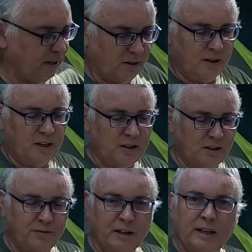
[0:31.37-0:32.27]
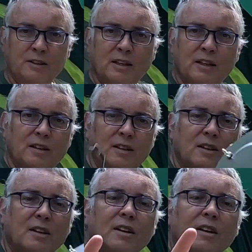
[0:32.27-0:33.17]
You got a heat deflector.
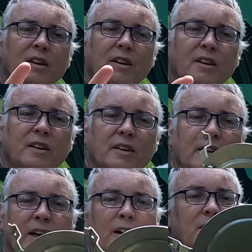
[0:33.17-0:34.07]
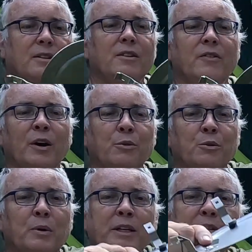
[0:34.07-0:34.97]
Now note the
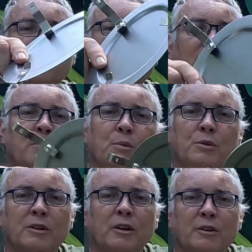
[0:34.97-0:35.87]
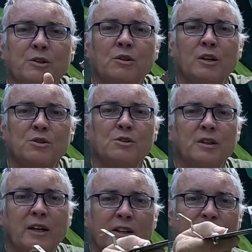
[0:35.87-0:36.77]
way it's assembled. There are instructions on
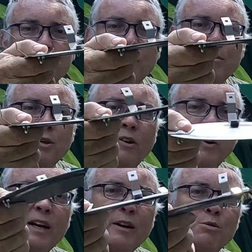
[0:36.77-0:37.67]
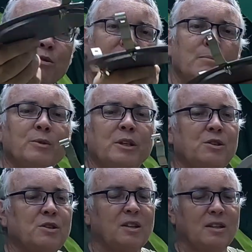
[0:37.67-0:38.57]
Hajka's website on how to assemble
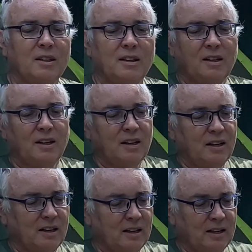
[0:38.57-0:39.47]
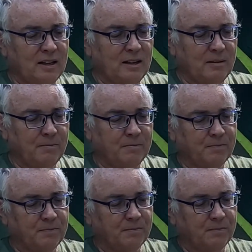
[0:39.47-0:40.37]
this. Comes
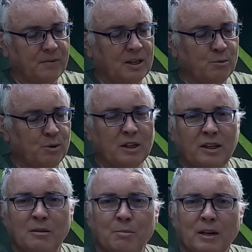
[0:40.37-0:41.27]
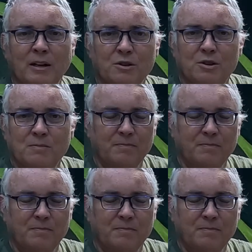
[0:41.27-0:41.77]
with a kit of parts.